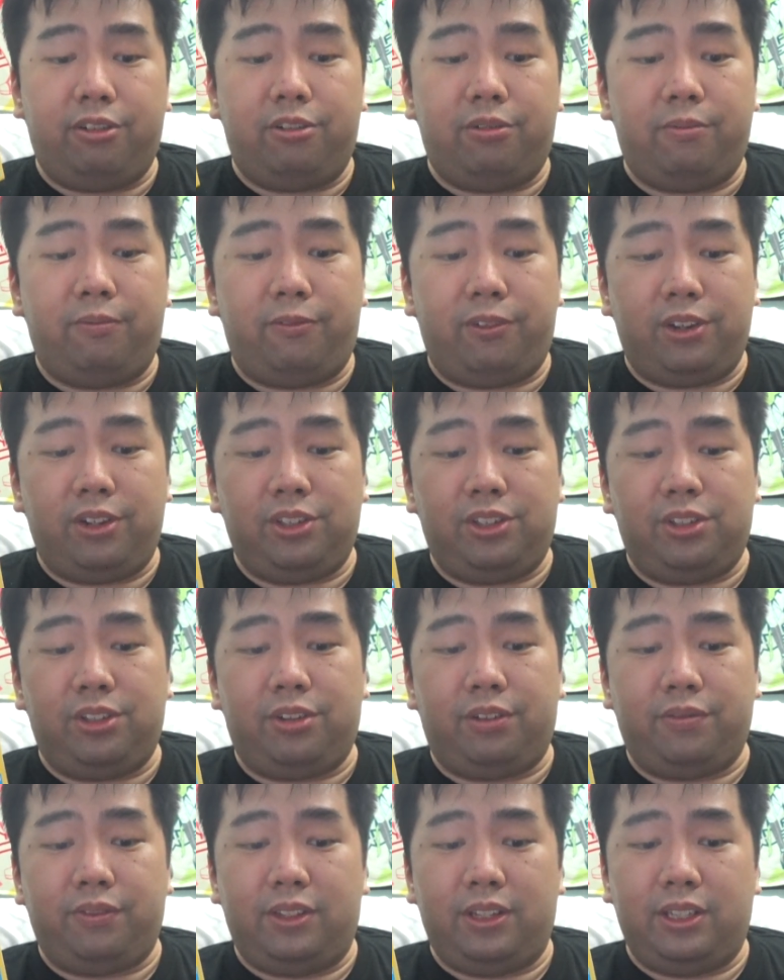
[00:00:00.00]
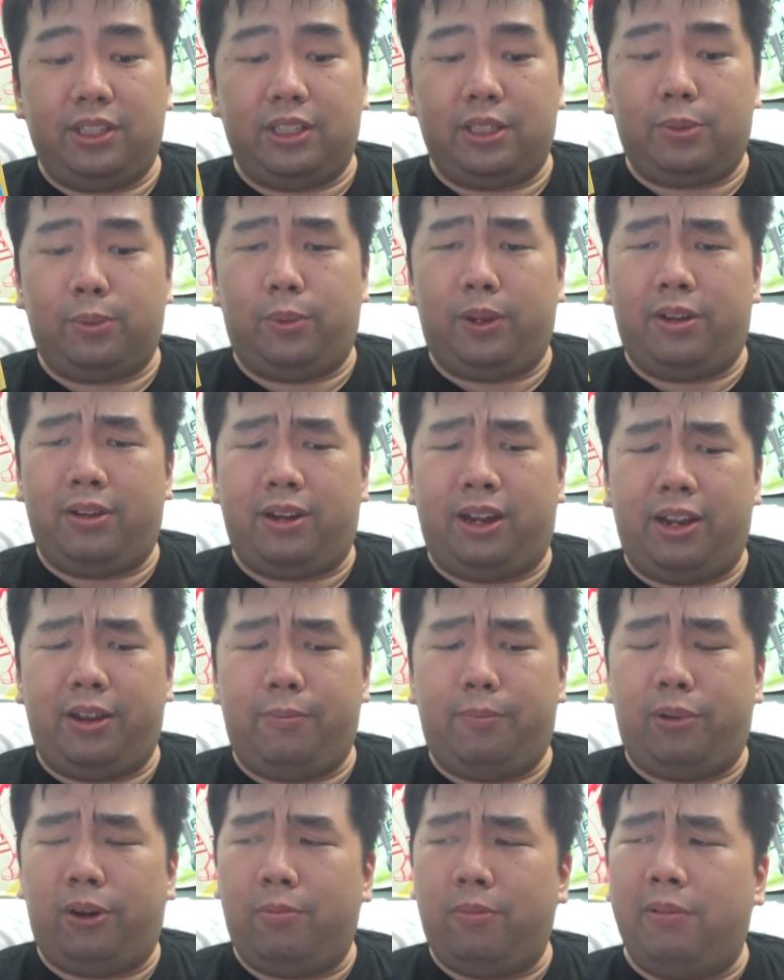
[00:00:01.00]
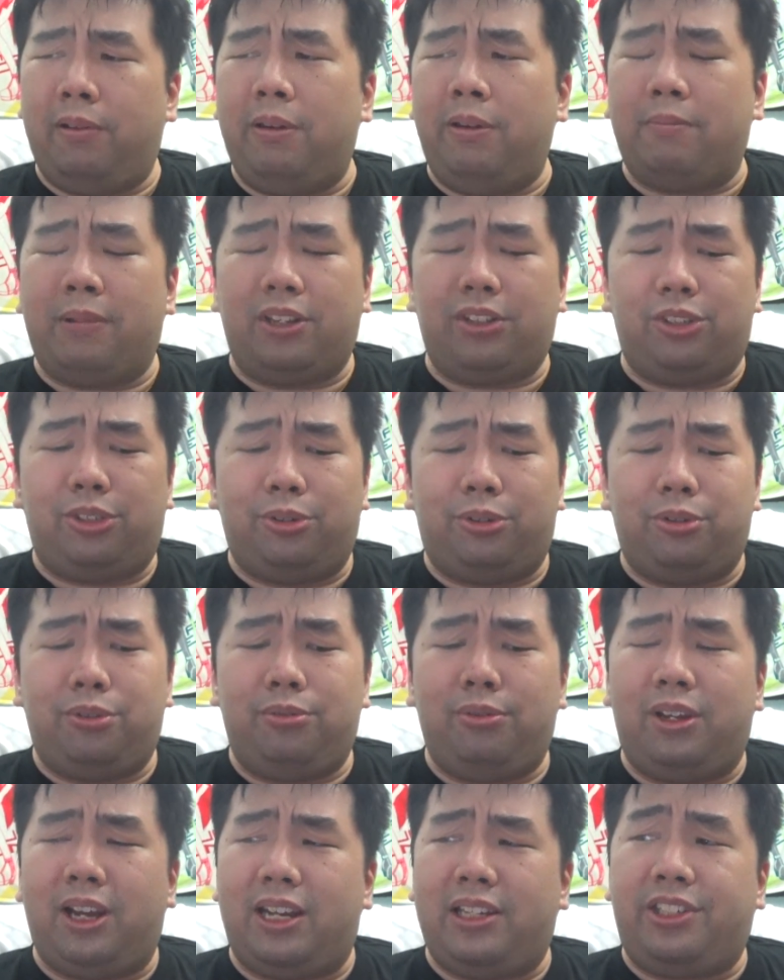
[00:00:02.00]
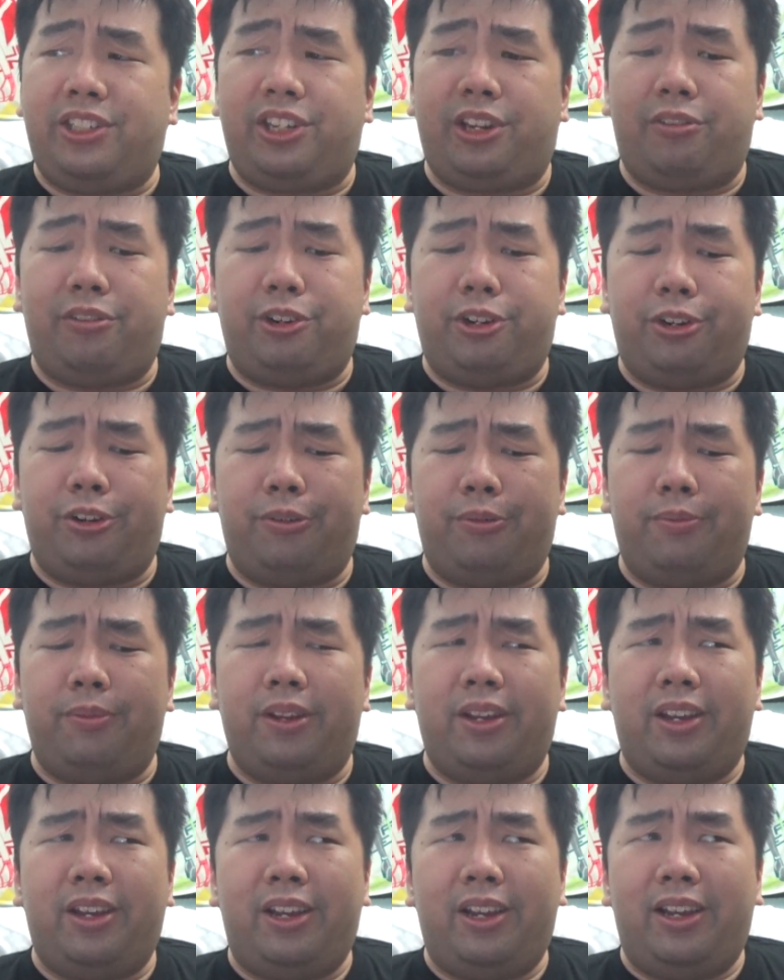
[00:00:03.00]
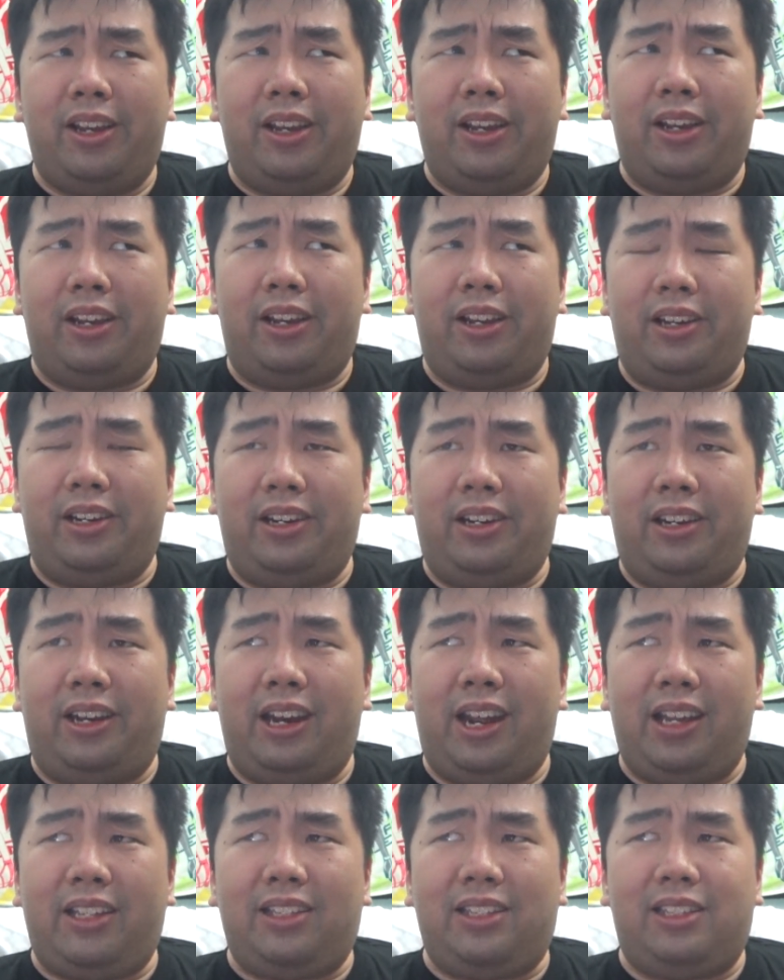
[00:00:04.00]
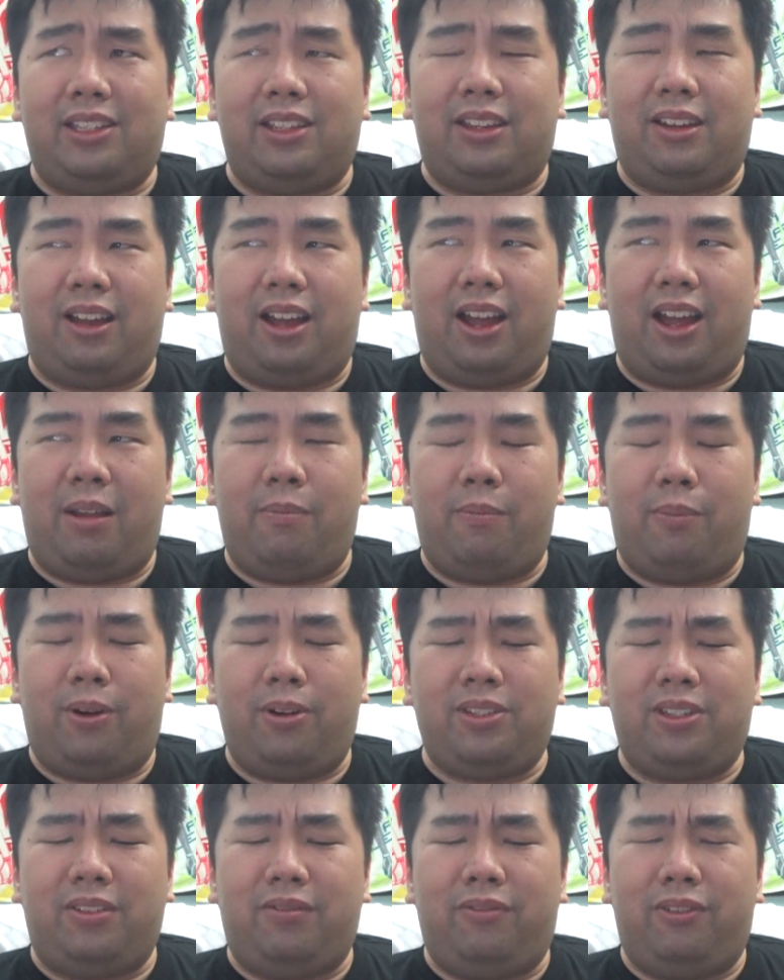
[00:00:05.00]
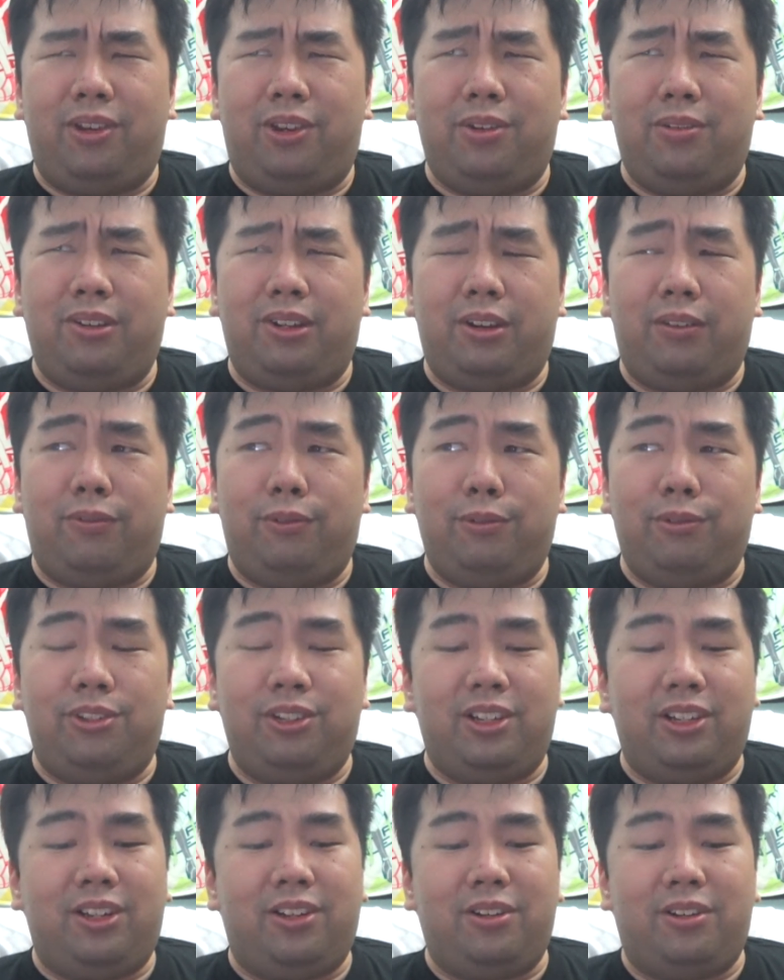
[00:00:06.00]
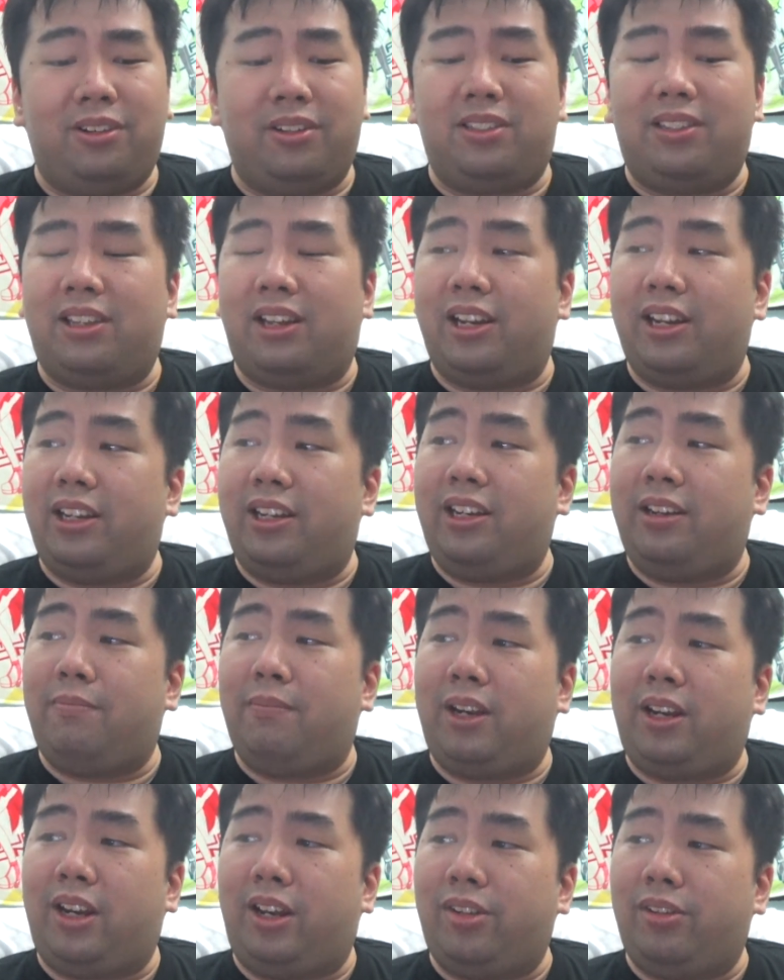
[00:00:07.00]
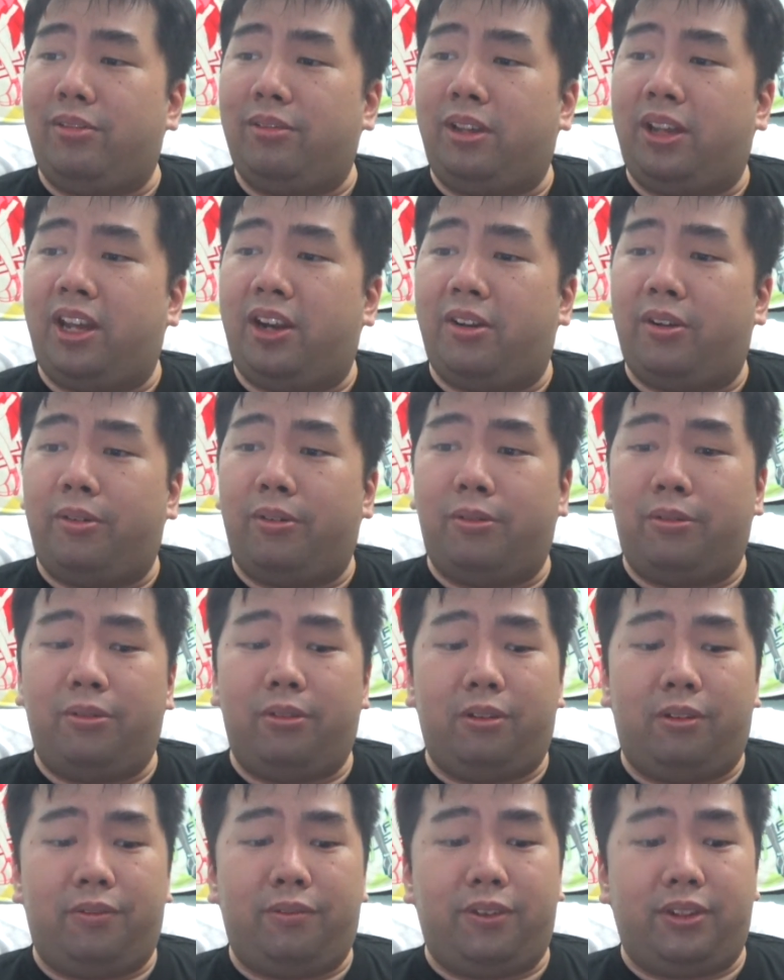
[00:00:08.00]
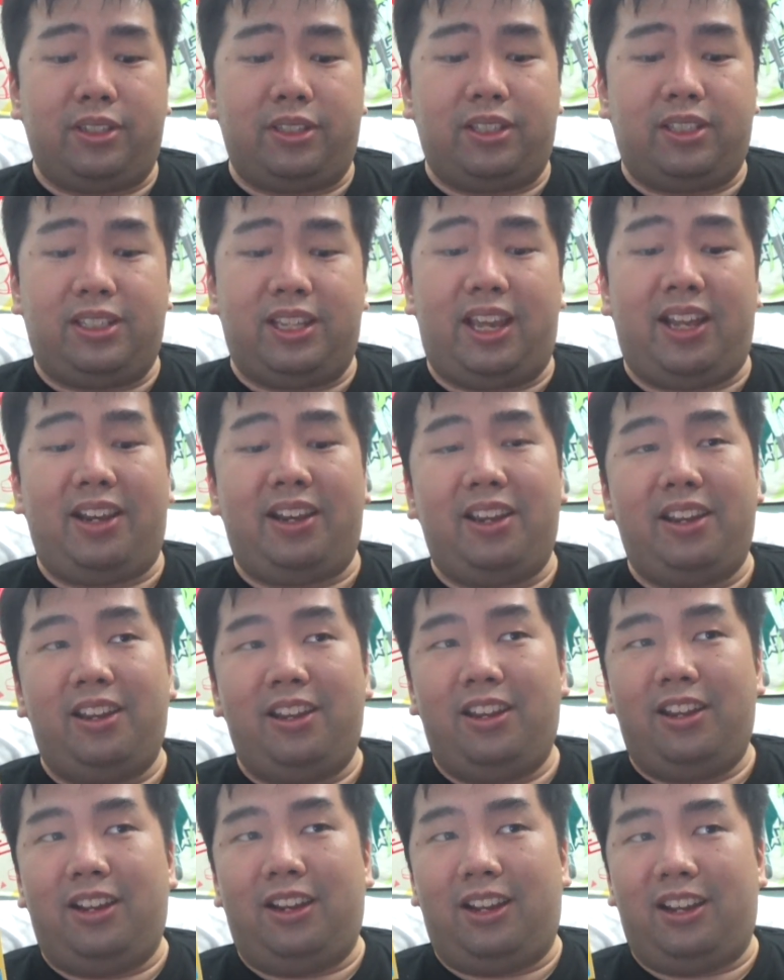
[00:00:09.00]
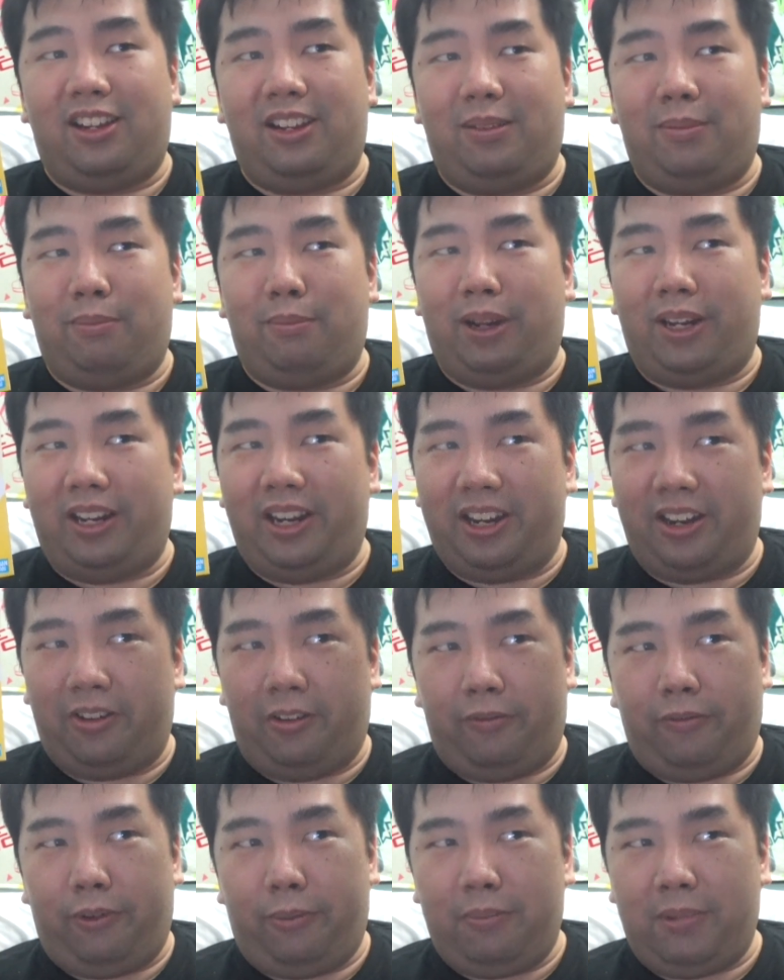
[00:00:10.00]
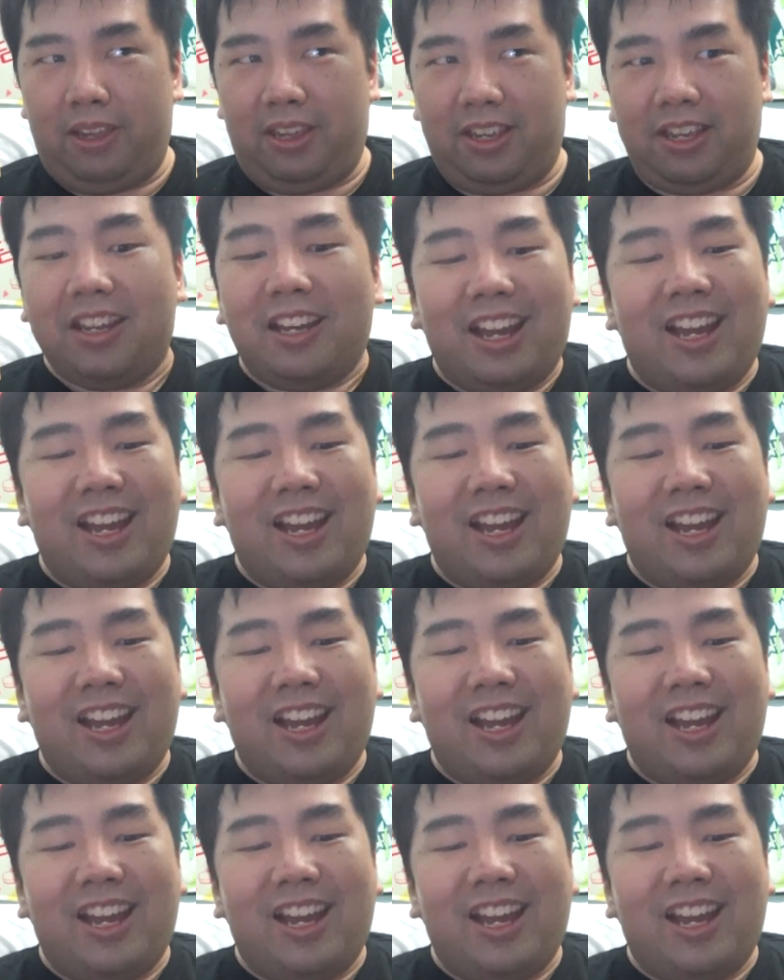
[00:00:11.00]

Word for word: Nome version of this as well. I probably might show you guys Sheryl Nome in the next unboxing video in the future, because I did manage to get a hold of a set, um, but they're not for me.